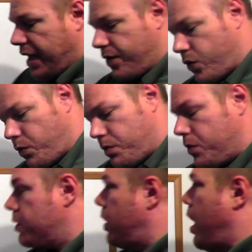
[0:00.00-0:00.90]
kind of a
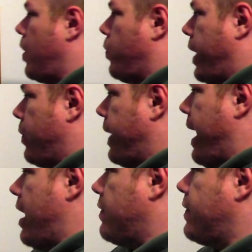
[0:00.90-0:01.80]
uh, RAID we
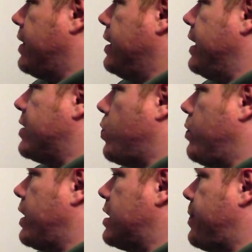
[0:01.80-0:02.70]
have is the
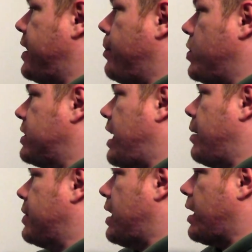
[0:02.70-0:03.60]
one we're gonna spend the most
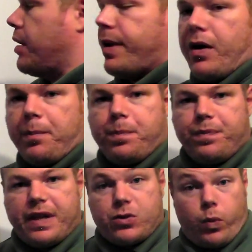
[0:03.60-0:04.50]
time talking about.
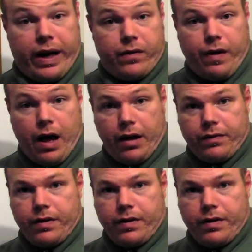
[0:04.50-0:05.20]
That's RAID 5.